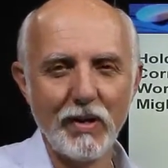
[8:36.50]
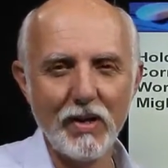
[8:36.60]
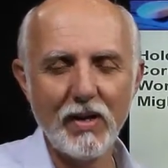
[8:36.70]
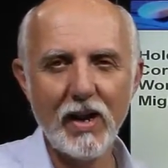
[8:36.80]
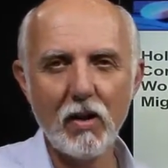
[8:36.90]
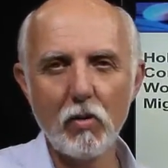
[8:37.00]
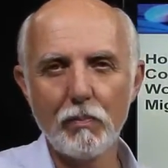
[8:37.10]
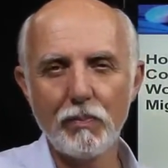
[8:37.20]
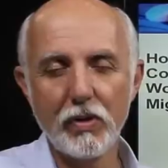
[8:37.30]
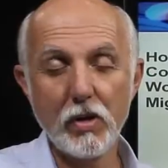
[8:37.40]
Now,
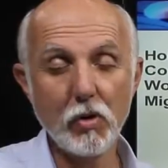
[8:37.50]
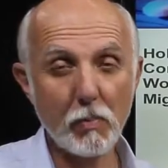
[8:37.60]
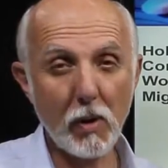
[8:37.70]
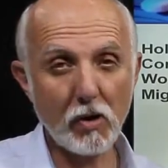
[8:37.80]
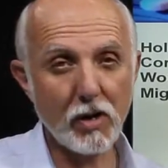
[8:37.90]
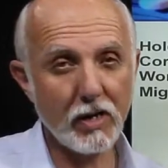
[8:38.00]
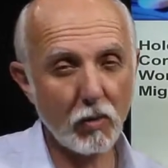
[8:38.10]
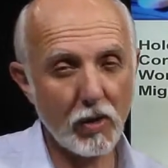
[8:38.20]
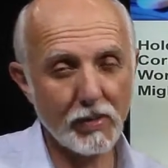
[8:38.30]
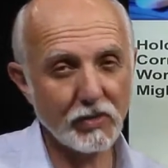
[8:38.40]
you and your partner need
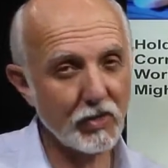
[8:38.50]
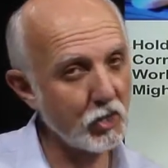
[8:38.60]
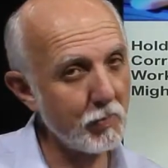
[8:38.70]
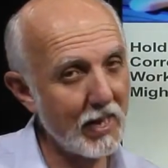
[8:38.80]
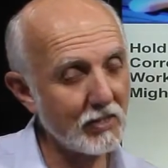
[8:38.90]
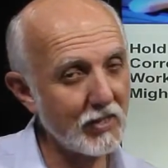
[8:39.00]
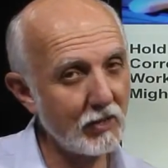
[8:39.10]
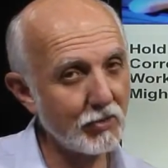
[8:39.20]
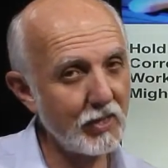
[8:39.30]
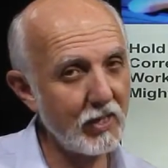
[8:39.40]
agreements in this pass
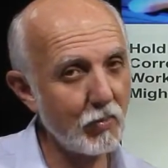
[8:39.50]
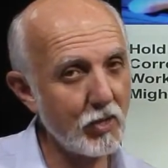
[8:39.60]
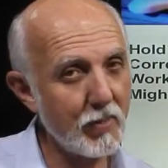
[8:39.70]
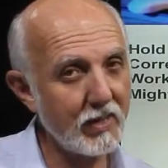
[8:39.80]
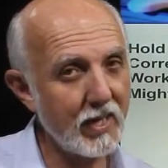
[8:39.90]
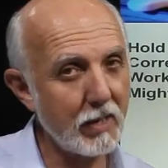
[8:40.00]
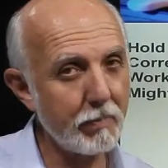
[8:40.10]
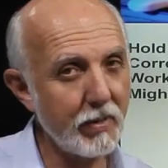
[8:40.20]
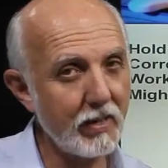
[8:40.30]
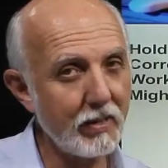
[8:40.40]
out seat when you make that
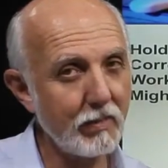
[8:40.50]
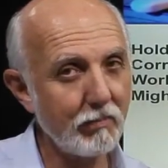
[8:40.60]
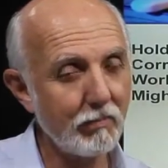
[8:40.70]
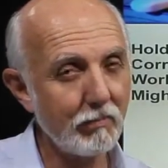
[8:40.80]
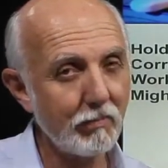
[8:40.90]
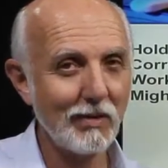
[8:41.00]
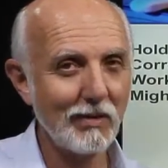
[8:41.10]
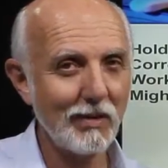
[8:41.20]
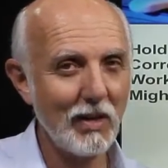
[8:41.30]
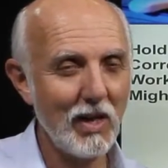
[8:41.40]
bid.
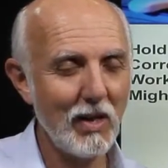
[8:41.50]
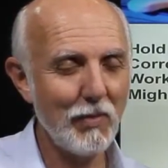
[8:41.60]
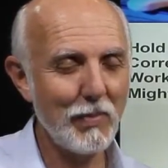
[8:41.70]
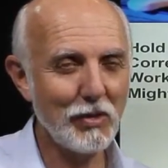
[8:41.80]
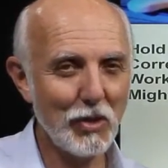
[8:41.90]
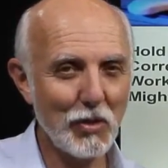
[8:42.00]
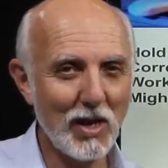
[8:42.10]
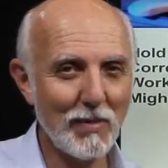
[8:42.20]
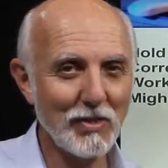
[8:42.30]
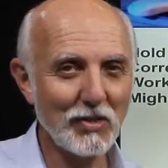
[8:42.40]
If you bid 2
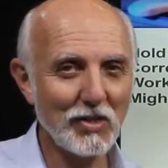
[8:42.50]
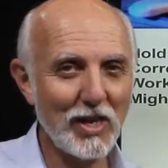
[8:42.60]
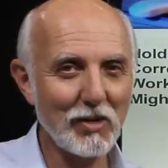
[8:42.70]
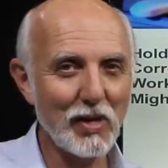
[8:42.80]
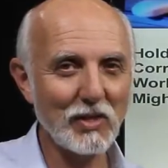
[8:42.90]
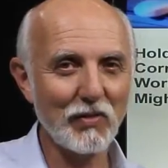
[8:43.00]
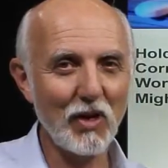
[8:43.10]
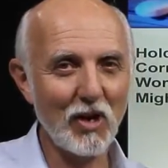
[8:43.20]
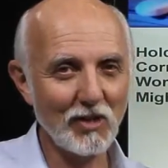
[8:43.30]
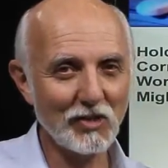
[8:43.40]
diamonds, is that a transfer to
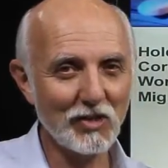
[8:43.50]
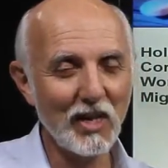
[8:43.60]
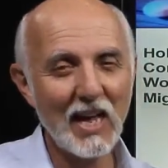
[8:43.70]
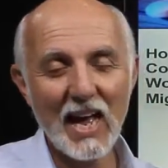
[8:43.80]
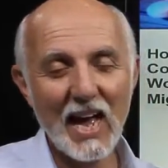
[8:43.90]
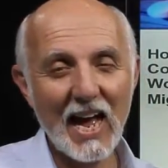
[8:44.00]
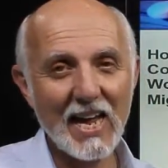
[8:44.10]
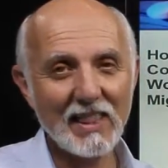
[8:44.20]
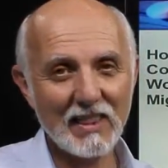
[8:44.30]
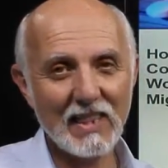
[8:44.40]
hearts?
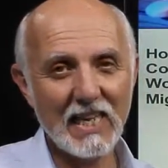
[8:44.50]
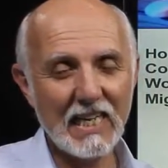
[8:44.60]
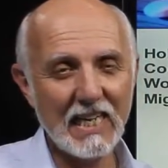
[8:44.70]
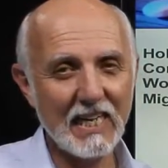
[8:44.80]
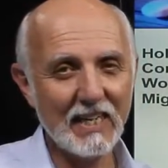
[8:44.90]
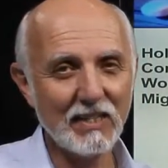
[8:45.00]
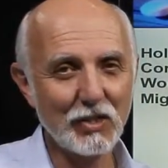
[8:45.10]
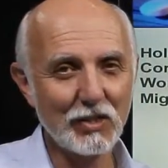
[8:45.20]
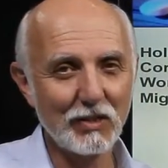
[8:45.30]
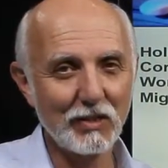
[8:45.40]
I think it
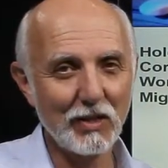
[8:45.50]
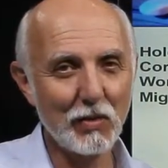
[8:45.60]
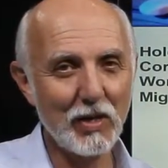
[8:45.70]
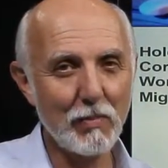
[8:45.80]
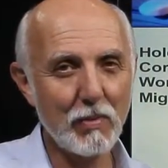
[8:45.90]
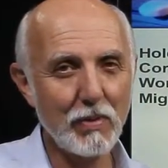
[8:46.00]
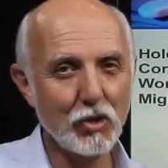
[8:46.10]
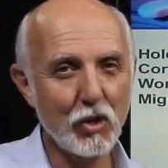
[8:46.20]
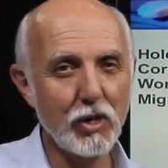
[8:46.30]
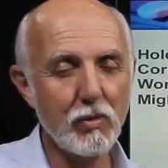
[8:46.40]
is. Okay, but be
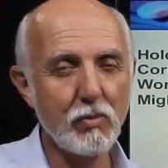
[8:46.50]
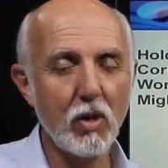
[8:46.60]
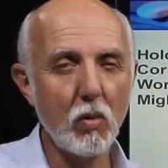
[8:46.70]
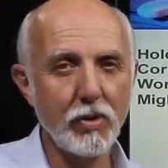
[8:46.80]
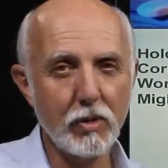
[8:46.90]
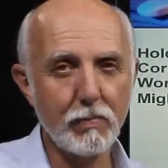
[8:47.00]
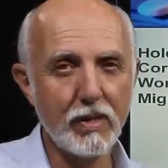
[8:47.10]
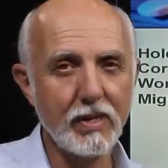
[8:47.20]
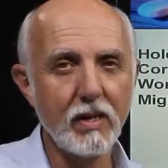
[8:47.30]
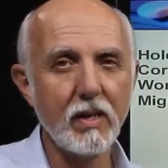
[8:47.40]
sure you know whether you're
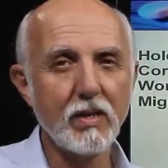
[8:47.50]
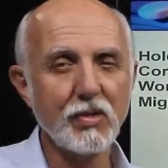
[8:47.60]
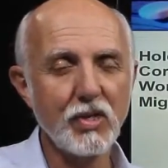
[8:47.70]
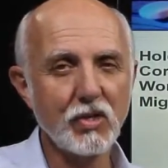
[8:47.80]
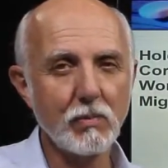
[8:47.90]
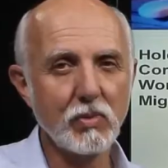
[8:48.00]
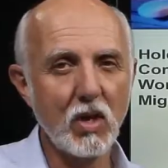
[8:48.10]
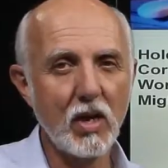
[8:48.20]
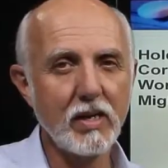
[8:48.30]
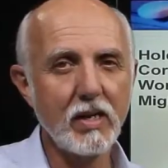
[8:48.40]
playing systems
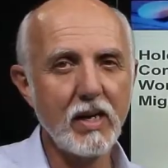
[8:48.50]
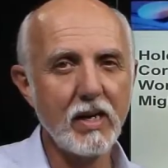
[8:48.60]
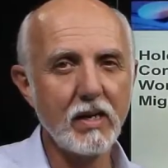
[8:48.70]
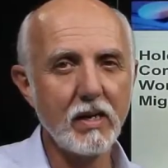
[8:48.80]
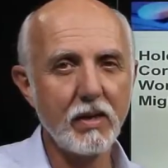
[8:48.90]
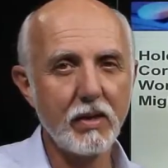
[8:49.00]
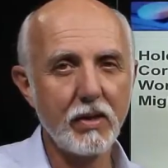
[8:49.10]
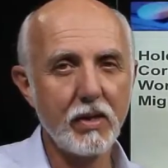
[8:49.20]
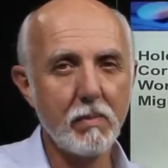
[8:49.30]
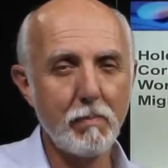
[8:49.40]
on in
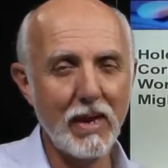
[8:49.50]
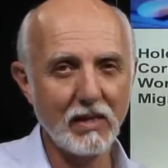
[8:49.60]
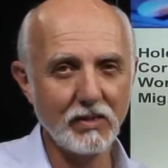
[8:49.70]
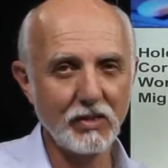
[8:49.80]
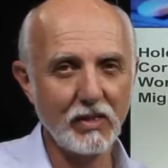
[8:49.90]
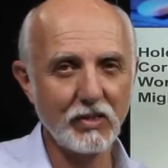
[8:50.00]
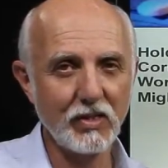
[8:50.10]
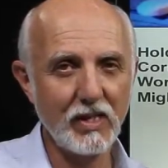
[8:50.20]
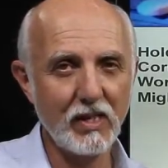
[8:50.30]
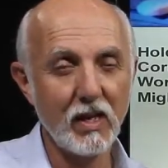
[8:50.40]
the balancing
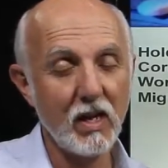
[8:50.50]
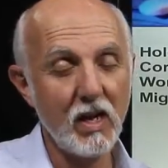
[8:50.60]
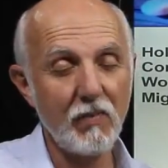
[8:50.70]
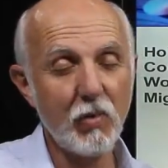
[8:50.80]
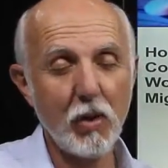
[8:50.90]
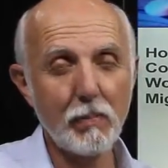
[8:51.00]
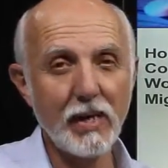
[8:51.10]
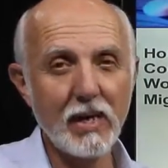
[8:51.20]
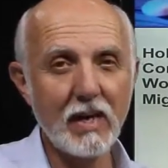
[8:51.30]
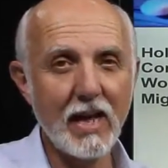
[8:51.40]
seat. If you want to play
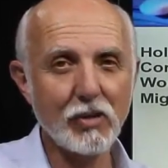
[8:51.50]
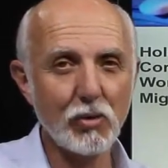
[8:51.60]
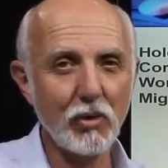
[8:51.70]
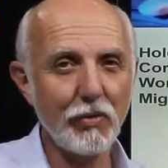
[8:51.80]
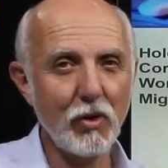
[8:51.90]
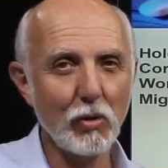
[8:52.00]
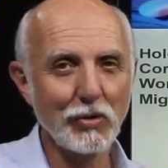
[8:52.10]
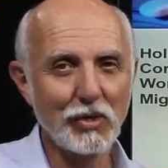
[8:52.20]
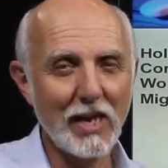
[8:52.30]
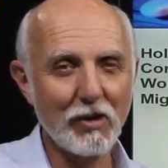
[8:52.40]
it natural, the old
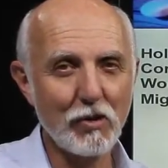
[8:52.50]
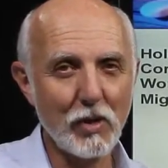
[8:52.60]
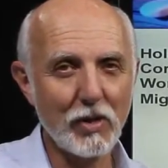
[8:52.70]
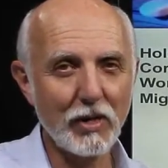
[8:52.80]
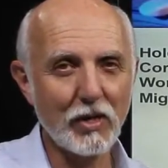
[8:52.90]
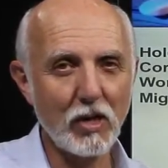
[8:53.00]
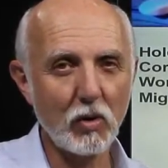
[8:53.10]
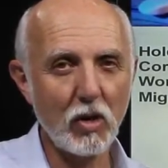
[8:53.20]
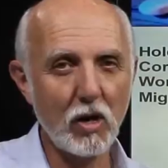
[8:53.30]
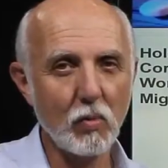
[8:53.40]
standard American yellow
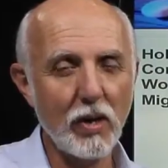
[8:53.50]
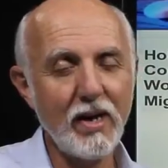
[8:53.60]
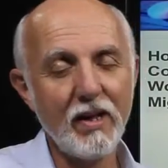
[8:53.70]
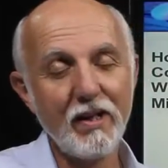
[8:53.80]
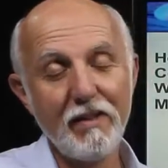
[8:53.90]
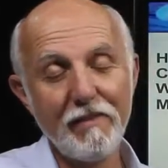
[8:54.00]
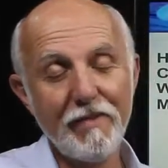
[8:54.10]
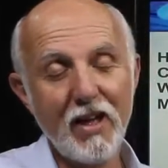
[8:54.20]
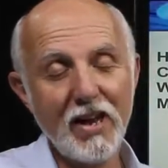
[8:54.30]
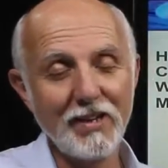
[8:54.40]
card way,
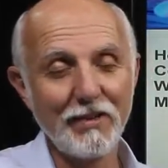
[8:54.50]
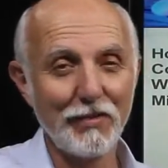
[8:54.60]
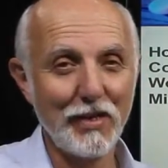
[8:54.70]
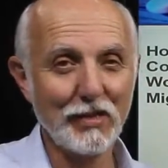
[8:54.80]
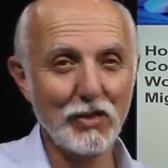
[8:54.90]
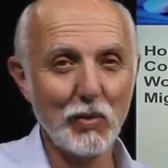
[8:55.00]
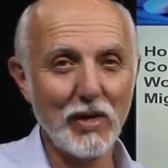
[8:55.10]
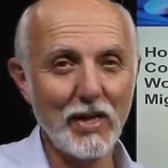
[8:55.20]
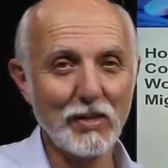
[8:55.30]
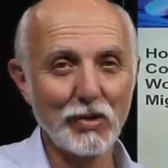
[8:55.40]
fine, that's
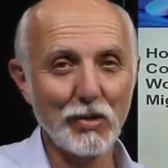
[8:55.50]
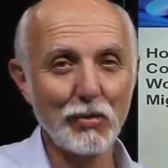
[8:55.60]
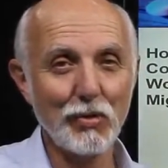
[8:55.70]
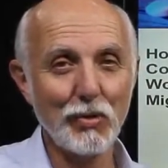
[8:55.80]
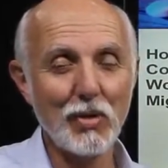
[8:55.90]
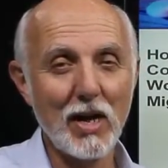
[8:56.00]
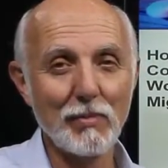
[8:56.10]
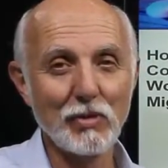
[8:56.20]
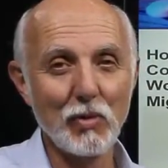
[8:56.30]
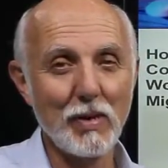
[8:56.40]
okay. So 2
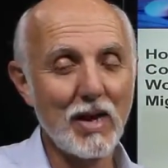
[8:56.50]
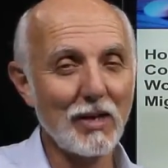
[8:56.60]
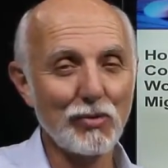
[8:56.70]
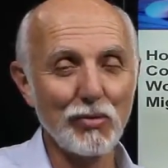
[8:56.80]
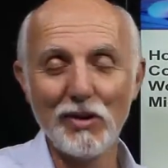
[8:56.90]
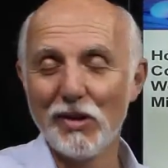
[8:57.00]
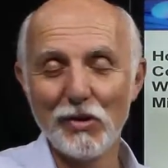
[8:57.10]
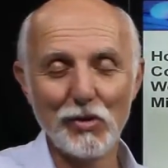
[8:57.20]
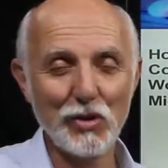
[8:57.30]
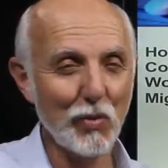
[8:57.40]
diamonds would be natural,
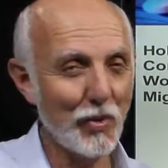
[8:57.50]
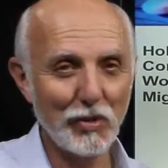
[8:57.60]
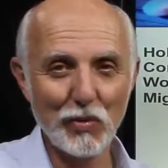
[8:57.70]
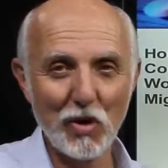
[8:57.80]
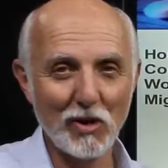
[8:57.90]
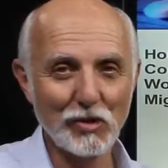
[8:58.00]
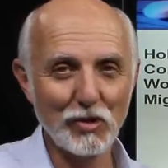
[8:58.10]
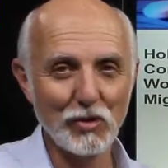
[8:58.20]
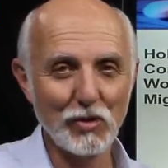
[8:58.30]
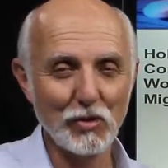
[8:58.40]
so would 2 hearts or
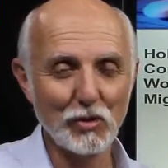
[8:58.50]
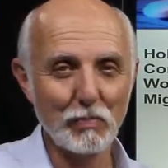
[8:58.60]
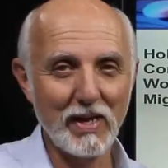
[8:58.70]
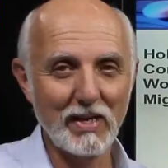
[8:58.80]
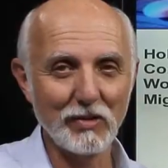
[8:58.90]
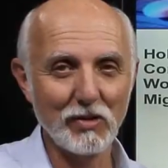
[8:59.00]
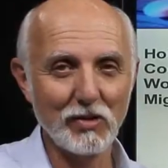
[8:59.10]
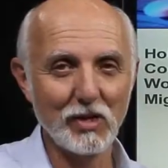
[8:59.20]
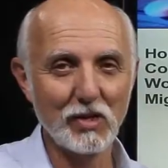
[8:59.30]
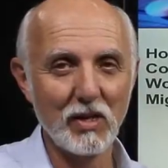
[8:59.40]
2 spades, or
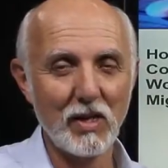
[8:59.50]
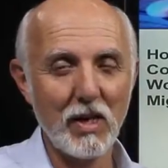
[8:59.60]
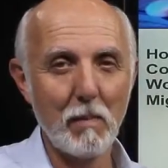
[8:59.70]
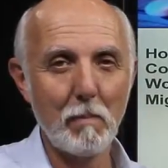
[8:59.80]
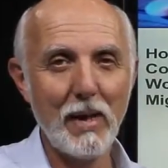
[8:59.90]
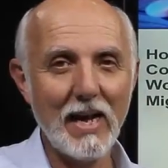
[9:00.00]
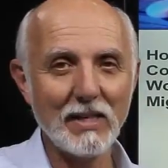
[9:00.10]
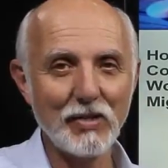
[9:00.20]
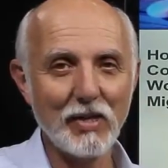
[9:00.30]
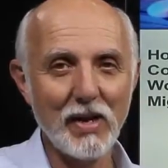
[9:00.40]
just
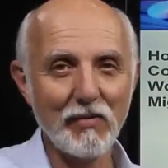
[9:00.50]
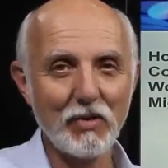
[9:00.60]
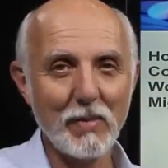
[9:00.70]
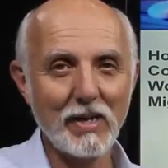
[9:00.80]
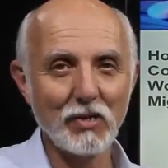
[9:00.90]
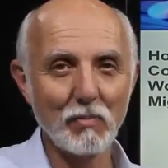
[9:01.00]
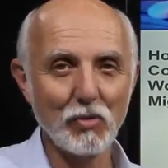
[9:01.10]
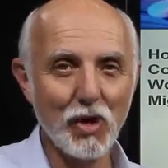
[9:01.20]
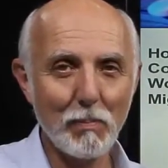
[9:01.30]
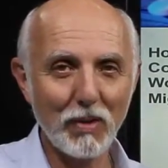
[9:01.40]
passing. You have to make some
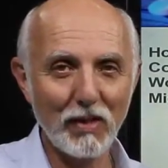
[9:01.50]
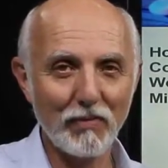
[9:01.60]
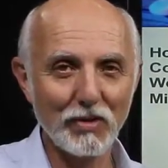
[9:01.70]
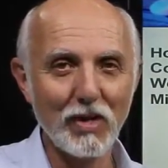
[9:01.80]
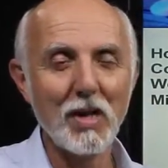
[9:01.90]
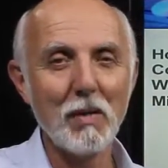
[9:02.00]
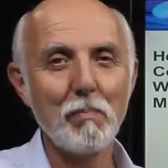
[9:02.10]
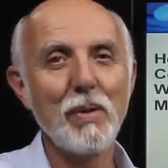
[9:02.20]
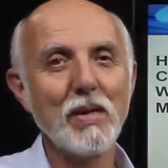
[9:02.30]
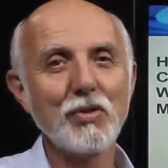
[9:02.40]
jump levels
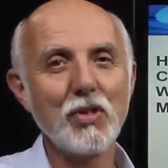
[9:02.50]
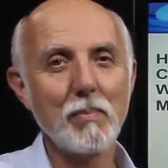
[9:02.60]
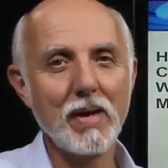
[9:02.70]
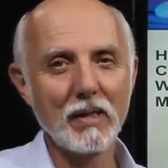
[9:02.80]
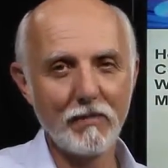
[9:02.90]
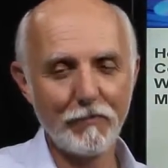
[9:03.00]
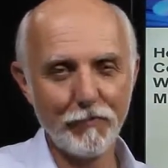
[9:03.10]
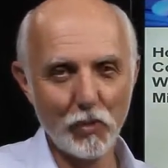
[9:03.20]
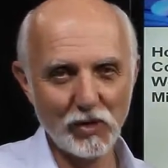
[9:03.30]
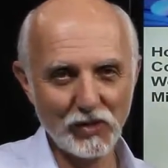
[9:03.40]
bids to make them
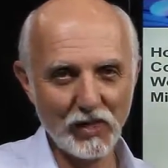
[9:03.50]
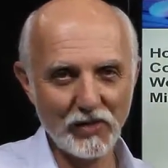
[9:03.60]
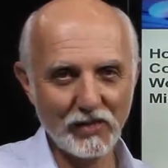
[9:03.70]
forcing in that